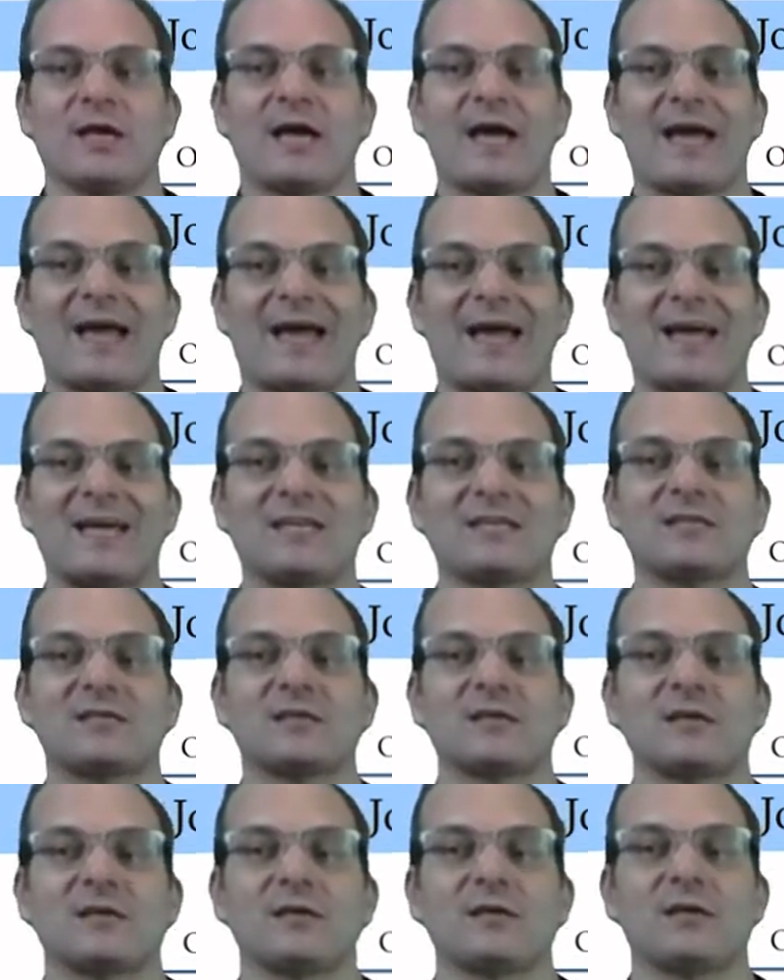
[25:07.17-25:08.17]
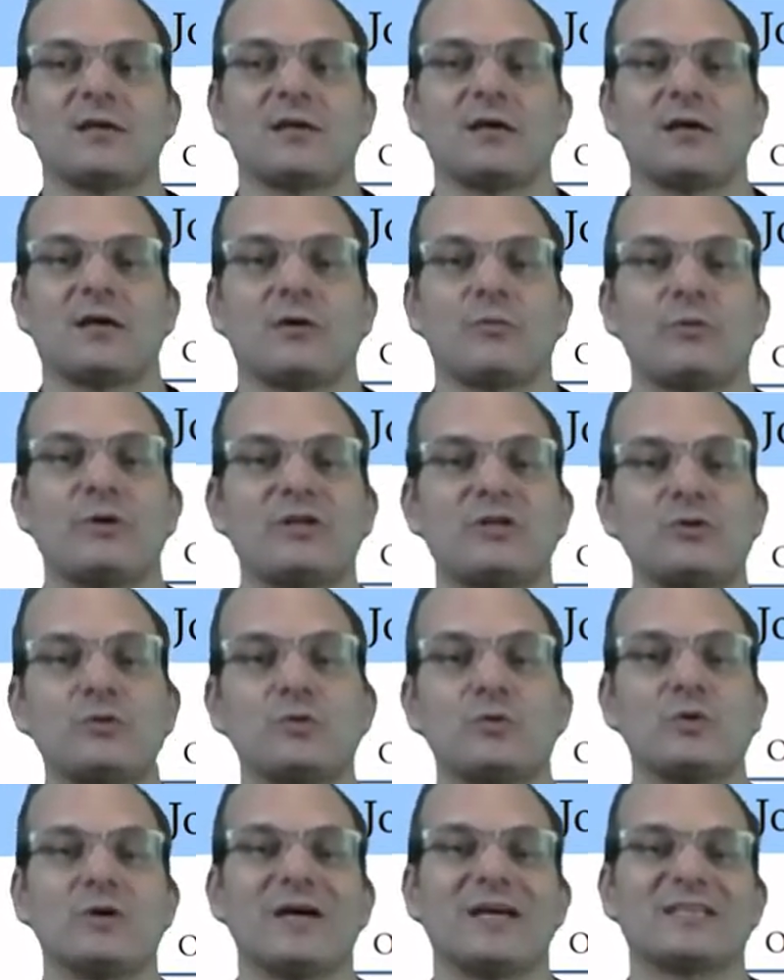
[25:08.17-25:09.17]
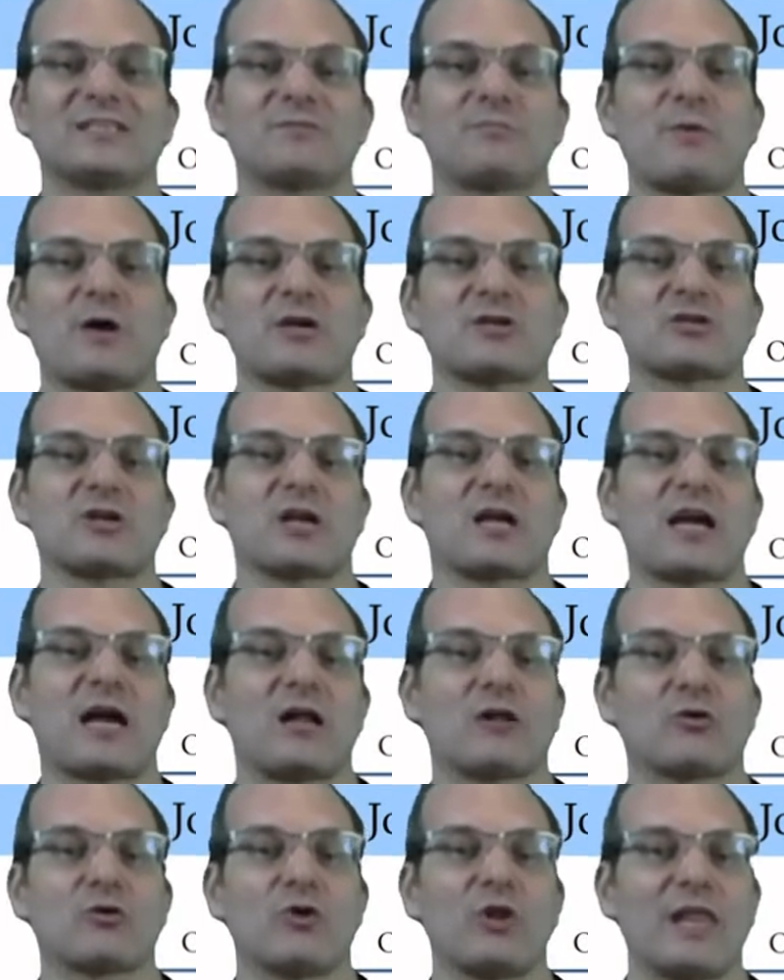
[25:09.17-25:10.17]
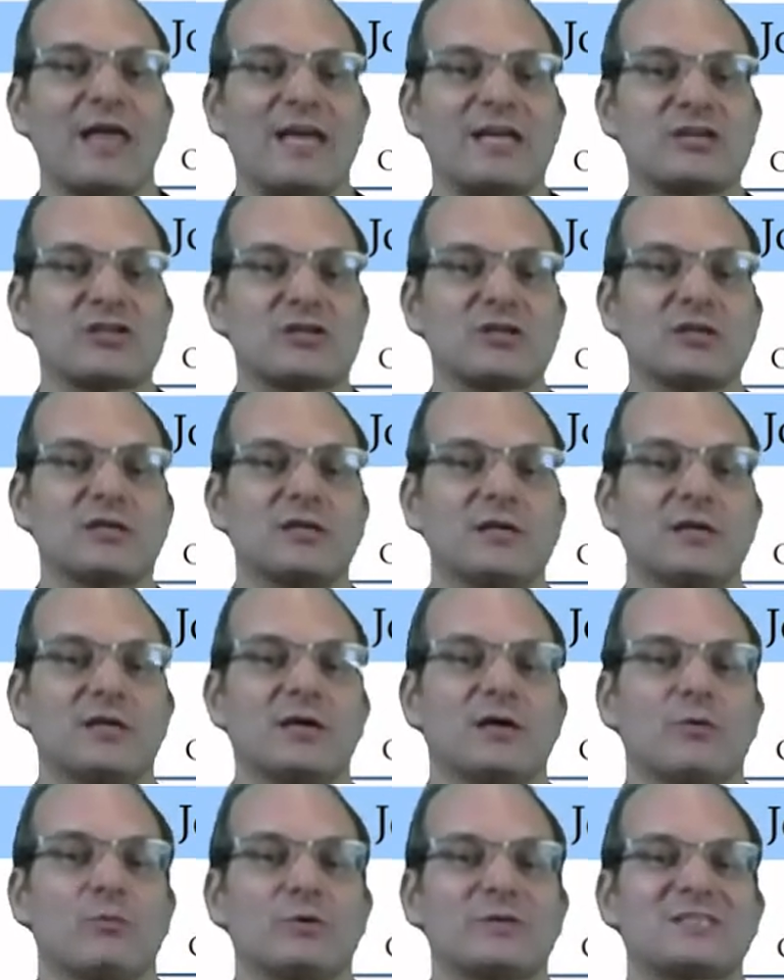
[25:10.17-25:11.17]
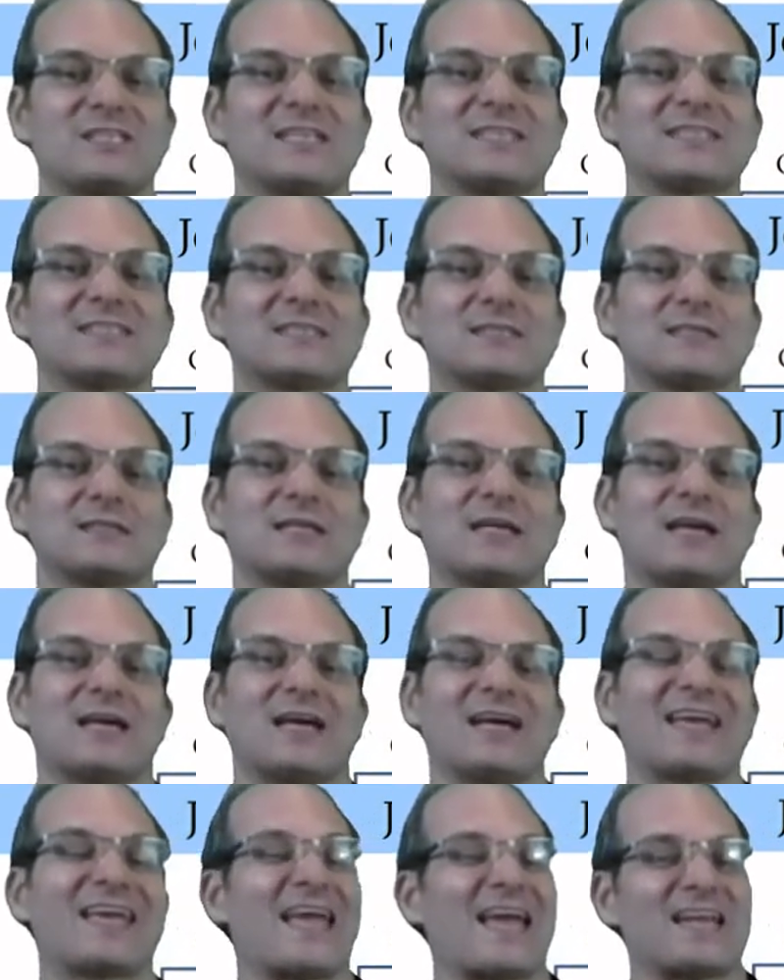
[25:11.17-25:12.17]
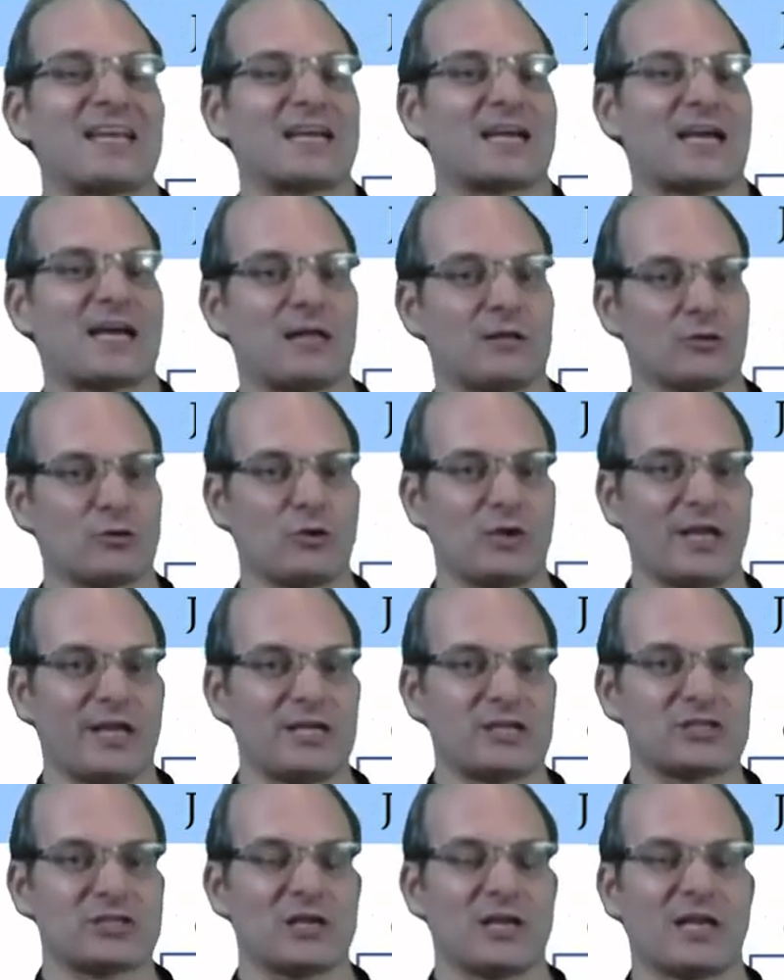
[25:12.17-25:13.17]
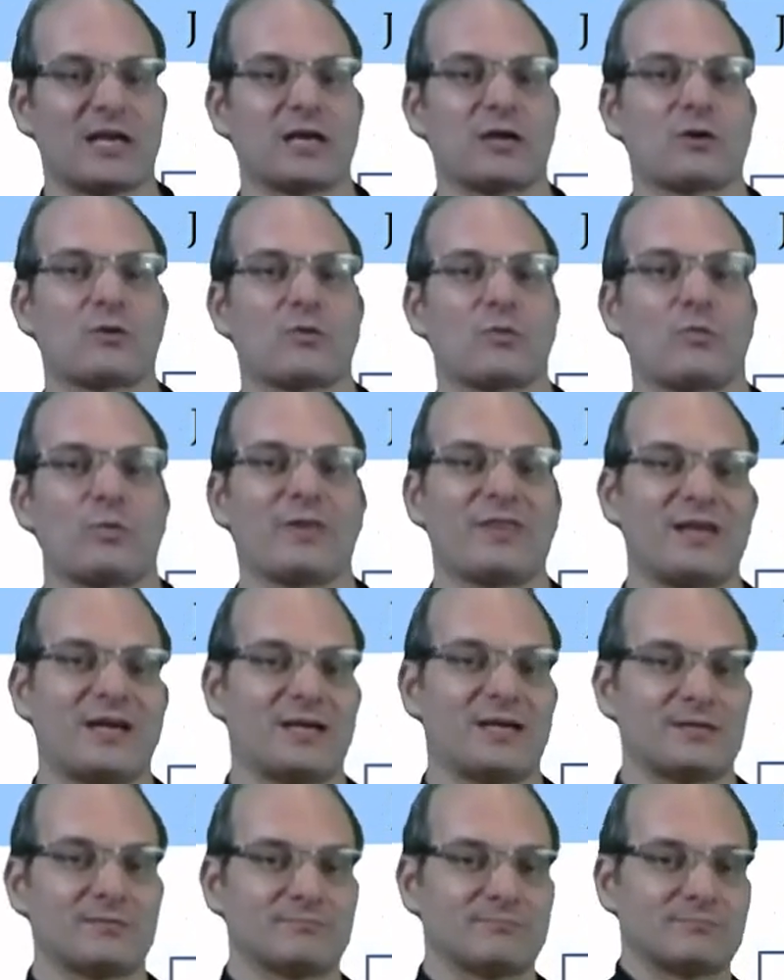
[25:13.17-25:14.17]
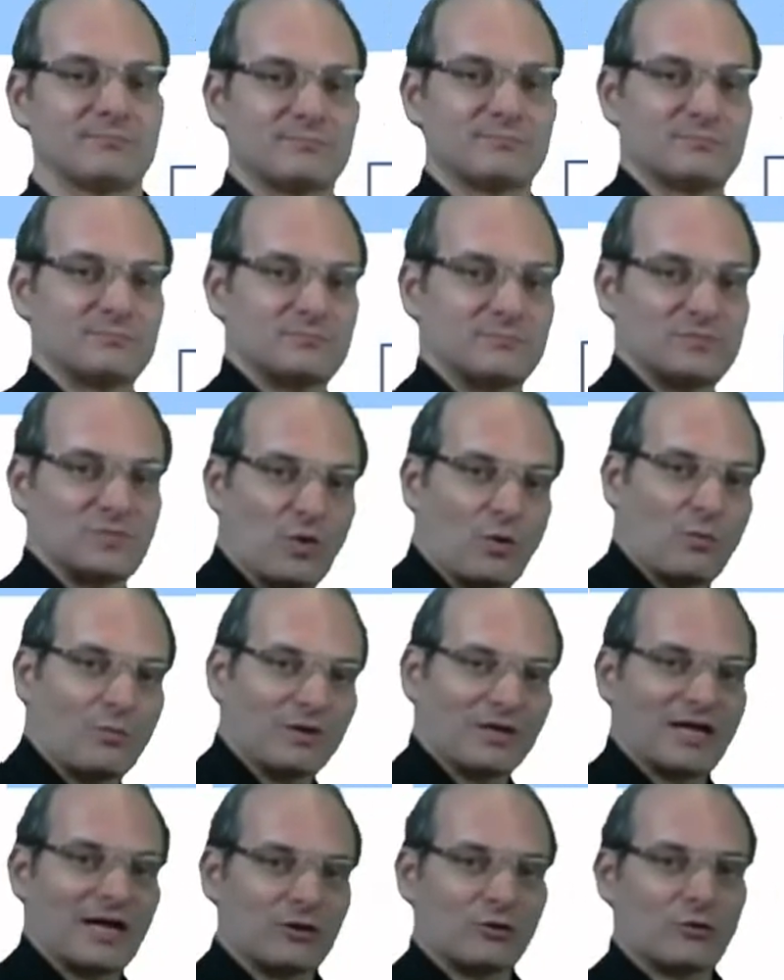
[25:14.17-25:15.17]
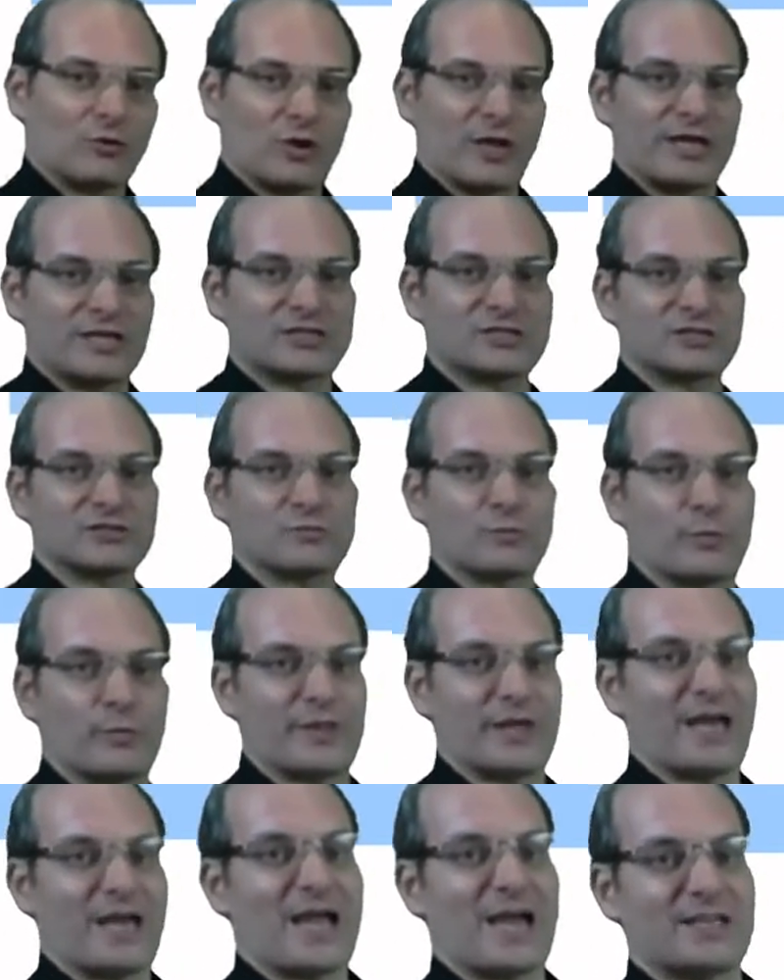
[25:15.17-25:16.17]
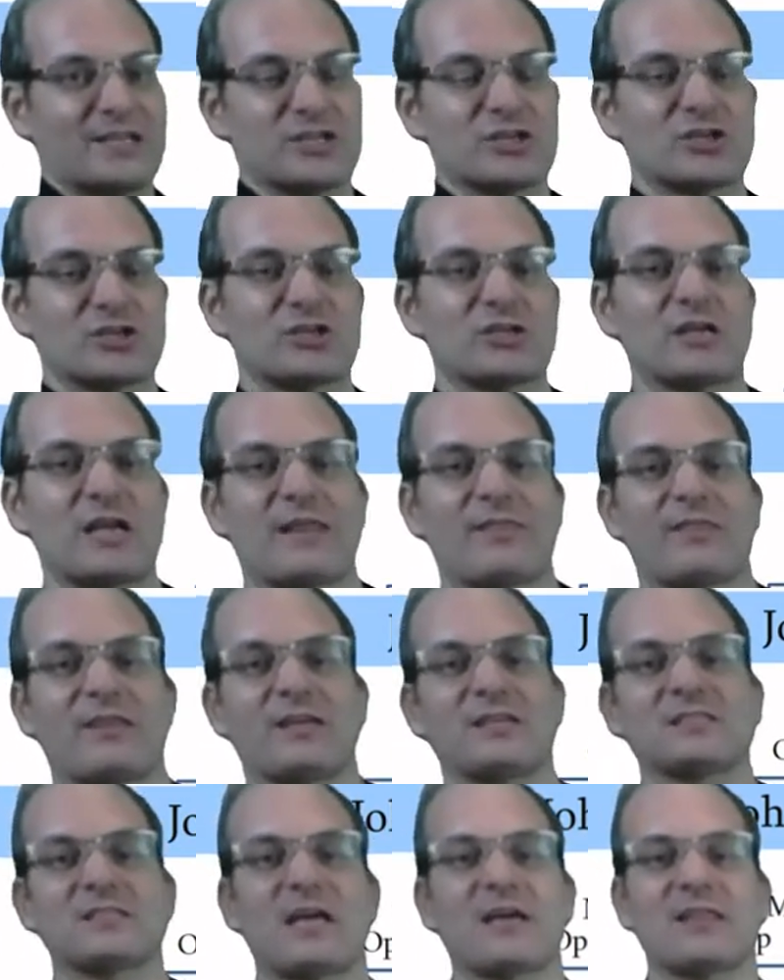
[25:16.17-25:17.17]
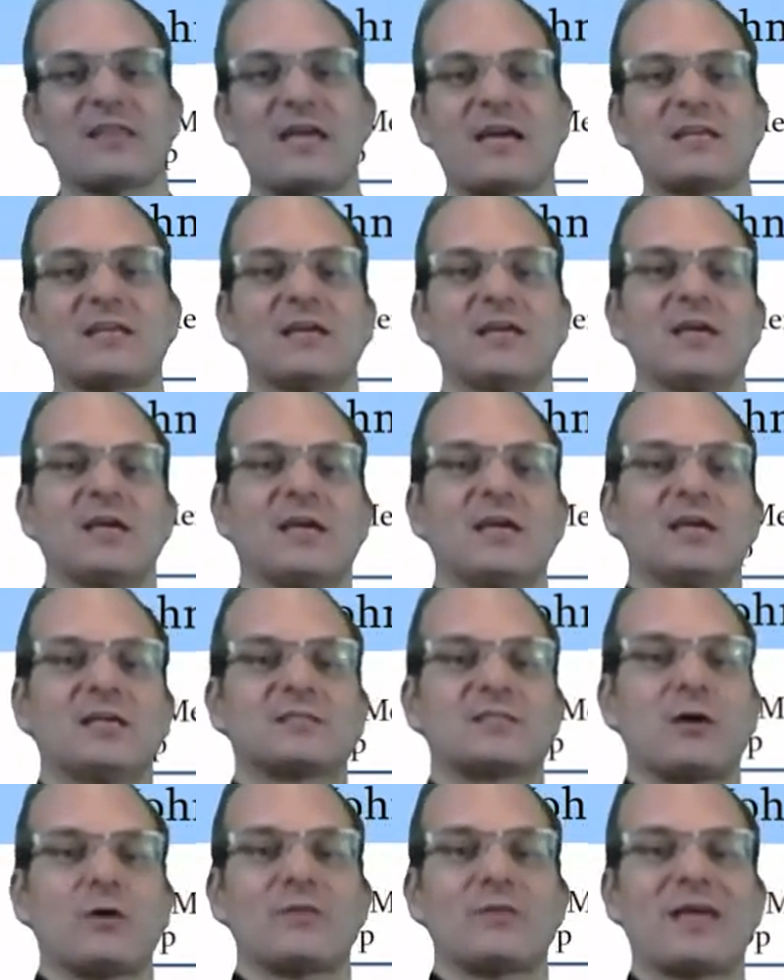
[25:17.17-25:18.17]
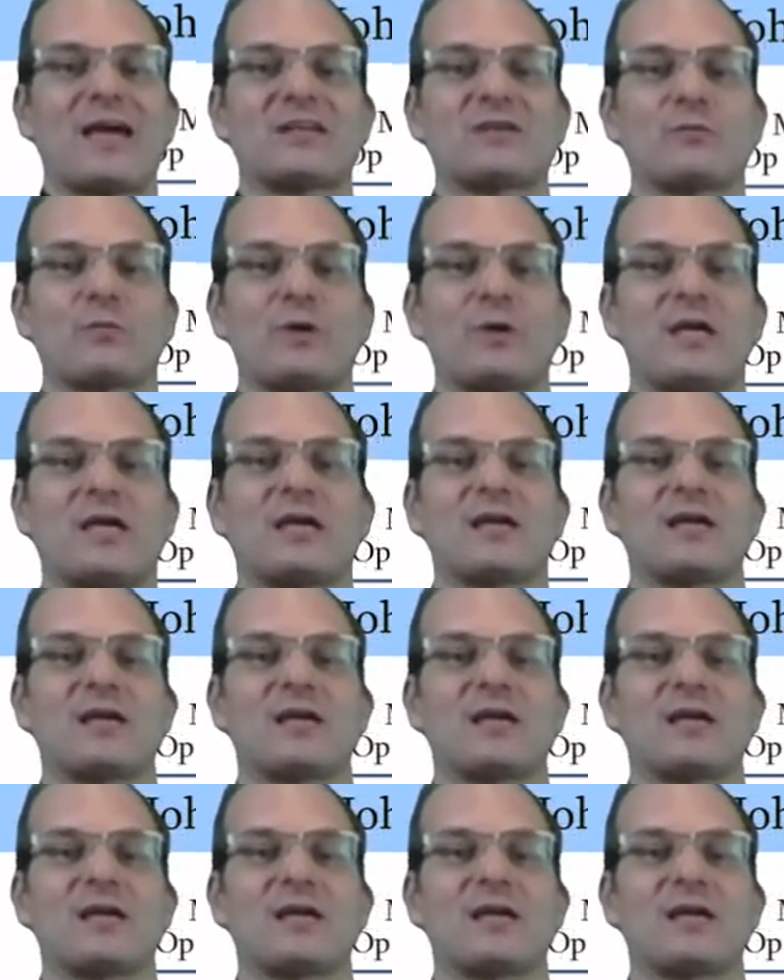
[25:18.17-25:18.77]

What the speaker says: and we do a special calculation, which is again a calculation like with a normal calculations with addition and things like that, so that we